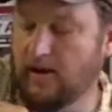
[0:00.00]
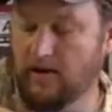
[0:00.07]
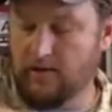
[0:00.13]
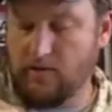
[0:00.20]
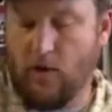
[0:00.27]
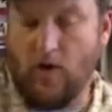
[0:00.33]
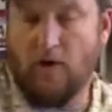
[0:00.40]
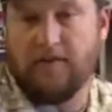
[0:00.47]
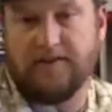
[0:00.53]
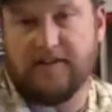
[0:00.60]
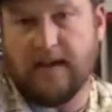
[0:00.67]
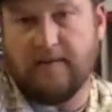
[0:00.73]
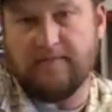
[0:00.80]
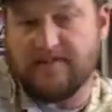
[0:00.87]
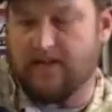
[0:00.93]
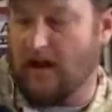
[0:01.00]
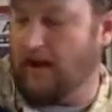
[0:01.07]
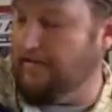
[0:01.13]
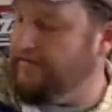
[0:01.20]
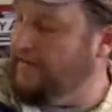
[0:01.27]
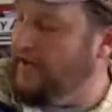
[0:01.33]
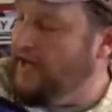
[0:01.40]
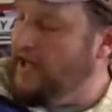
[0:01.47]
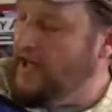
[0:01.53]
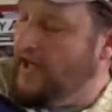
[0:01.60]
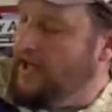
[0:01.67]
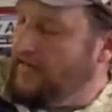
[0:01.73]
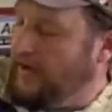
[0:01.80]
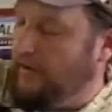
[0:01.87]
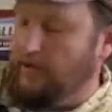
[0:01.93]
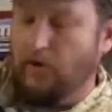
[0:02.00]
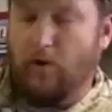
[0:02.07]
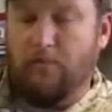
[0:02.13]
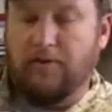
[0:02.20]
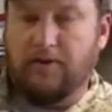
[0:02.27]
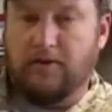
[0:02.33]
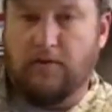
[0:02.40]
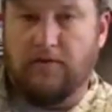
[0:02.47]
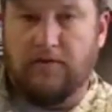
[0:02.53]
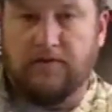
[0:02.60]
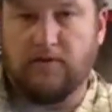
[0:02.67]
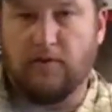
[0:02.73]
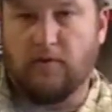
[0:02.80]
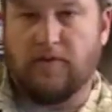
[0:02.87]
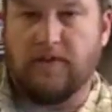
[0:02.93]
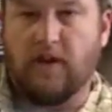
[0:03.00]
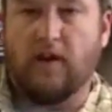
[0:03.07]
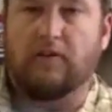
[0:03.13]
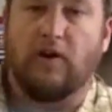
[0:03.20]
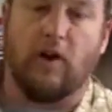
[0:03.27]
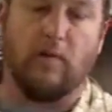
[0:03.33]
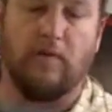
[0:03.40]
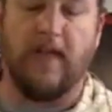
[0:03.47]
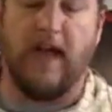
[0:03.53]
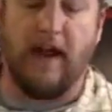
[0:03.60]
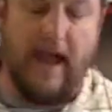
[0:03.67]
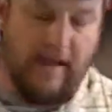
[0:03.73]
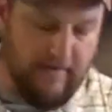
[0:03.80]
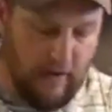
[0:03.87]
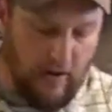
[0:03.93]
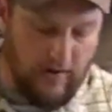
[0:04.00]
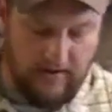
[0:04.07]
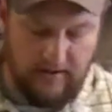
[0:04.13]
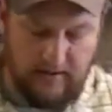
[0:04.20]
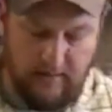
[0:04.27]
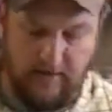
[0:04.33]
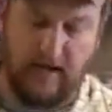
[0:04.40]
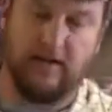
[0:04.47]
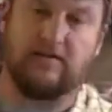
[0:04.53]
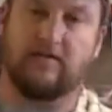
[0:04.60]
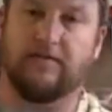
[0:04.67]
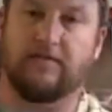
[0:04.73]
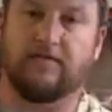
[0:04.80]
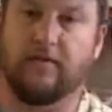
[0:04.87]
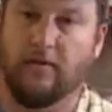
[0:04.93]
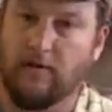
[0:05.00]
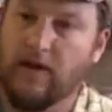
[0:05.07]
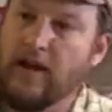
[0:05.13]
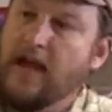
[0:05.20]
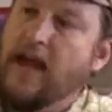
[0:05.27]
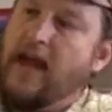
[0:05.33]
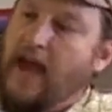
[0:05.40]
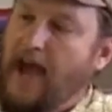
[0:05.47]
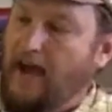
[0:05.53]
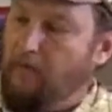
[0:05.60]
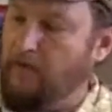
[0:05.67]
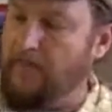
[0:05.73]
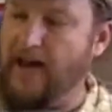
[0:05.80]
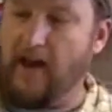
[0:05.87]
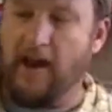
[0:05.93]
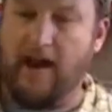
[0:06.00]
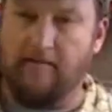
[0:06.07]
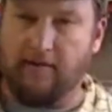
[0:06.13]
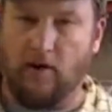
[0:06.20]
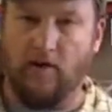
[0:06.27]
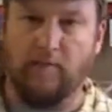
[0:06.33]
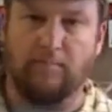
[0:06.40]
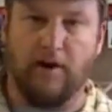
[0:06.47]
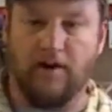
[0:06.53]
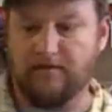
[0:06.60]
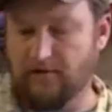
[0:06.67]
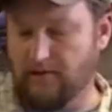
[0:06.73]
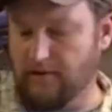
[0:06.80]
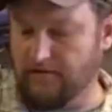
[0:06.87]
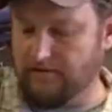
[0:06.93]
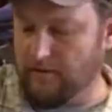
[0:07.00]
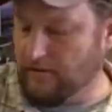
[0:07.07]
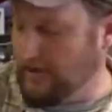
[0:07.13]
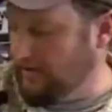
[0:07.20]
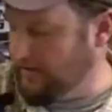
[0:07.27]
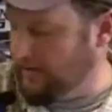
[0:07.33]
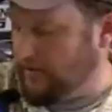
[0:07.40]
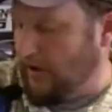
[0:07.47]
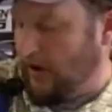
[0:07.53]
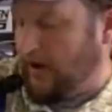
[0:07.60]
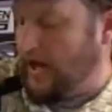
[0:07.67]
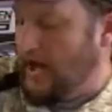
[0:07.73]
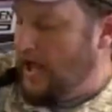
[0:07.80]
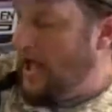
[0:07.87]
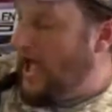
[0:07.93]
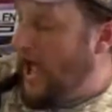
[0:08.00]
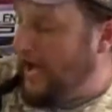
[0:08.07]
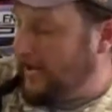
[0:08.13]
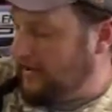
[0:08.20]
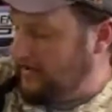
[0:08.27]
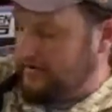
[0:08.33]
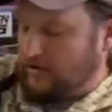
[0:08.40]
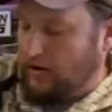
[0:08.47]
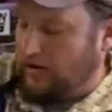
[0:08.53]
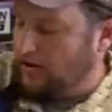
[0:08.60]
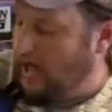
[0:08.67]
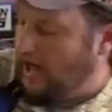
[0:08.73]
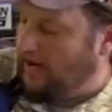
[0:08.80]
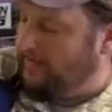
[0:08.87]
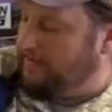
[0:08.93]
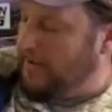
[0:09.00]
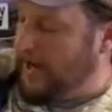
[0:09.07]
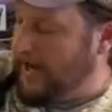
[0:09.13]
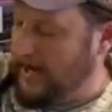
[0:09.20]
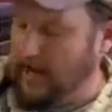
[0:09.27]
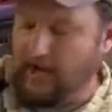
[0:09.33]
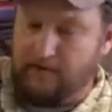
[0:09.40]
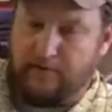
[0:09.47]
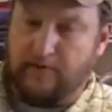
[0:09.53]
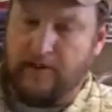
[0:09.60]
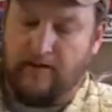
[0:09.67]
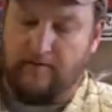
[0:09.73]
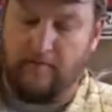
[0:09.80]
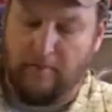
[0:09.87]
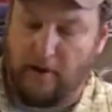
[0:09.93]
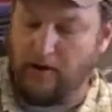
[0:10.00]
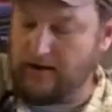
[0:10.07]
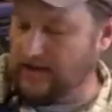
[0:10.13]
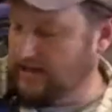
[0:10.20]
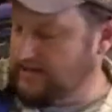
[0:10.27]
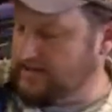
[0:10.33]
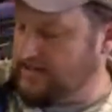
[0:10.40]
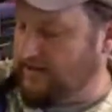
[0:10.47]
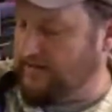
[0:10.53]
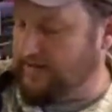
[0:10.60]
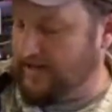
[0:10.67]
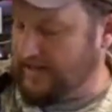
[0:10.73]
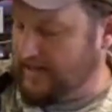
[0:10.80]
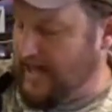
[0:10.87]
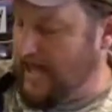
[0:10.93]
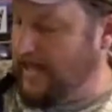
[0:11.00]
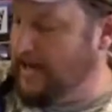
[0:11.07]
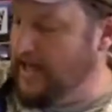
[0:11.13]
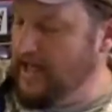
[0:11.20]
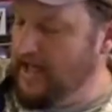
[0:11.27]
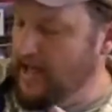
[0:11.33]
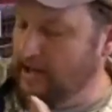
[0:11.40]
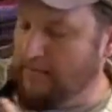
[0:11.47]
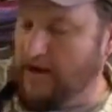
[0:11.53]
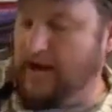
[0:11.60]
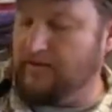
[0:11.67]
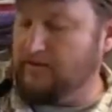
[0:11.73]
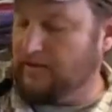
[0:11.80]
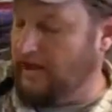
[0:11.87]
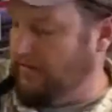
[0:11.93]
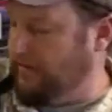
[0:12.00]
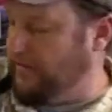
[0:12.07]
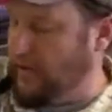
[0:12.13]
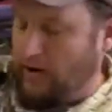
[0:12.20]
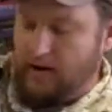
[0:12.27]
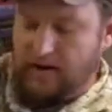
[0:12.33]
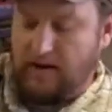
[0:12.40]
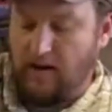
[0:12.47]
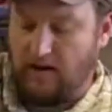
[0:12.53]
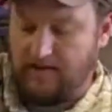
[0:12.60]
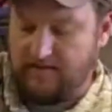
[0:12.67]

do all the same stuff that I would normally do with a suit with a young dog without having all the intimidation of a suit and without having all the pressure that a suit gives a dog. I can start a lot of my entry-level barking and stuff like that, and my entry-level targeting on a